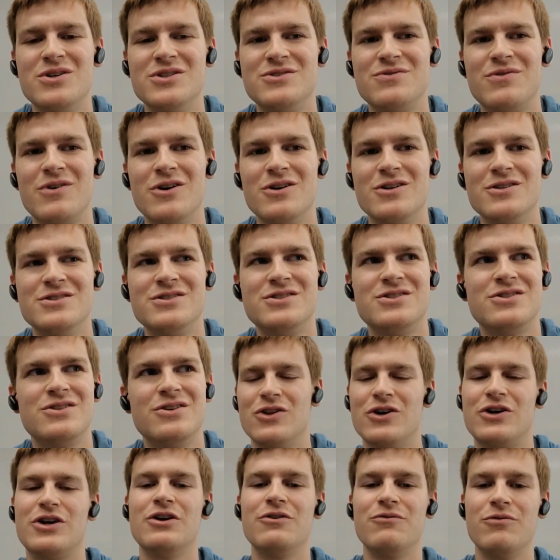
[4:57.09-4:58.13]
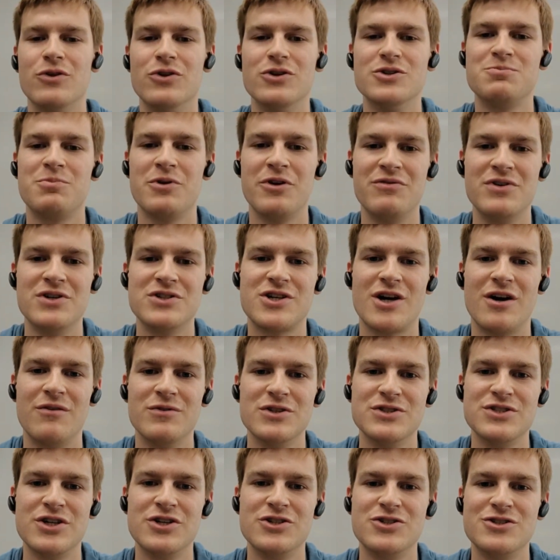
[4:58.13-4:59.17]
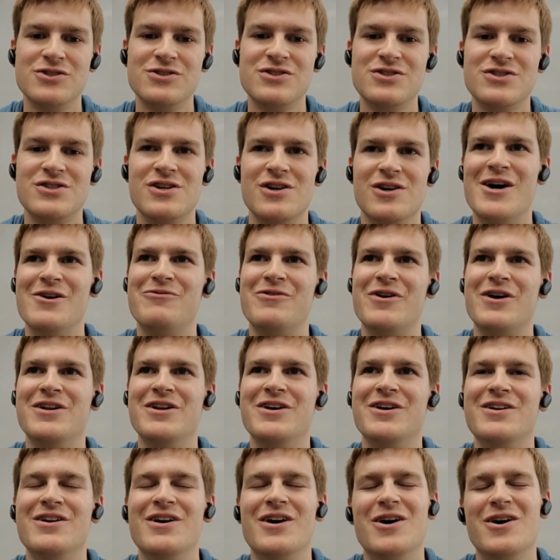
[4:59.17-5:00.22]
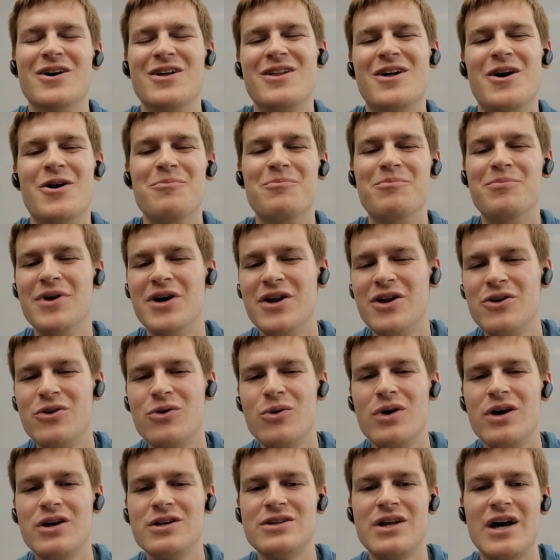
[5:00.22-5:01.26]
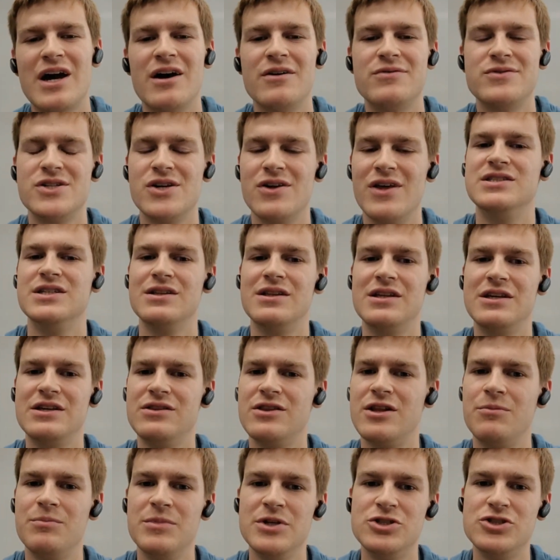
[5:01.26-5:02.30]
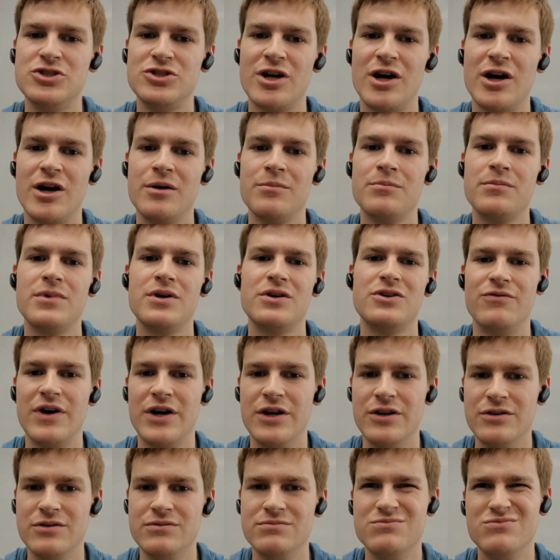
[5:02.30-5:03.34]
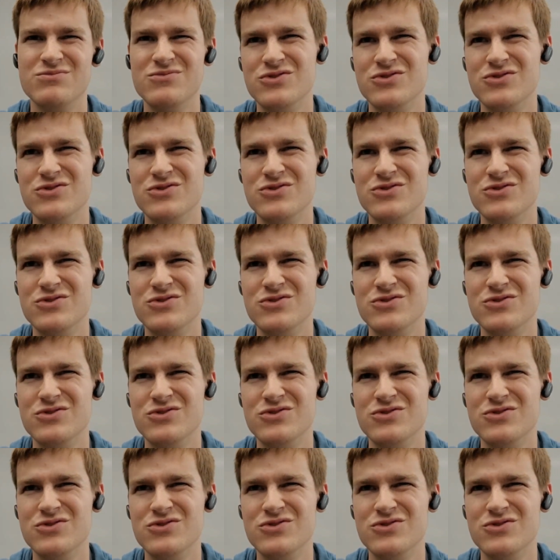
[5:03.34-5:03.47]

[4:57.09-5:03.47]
As far as looking for those previous conversations, I find it a bit annoying to have to delete them each time if I